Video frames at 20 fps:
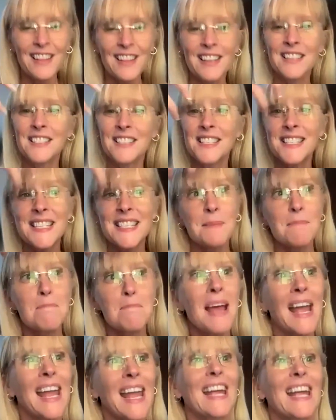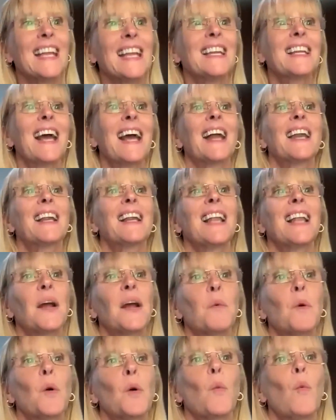This is the mane, kind of
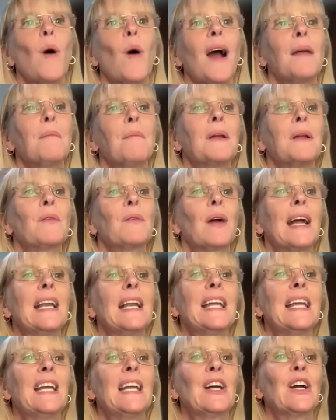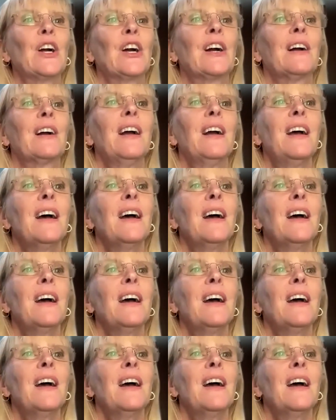like we're wiping right here.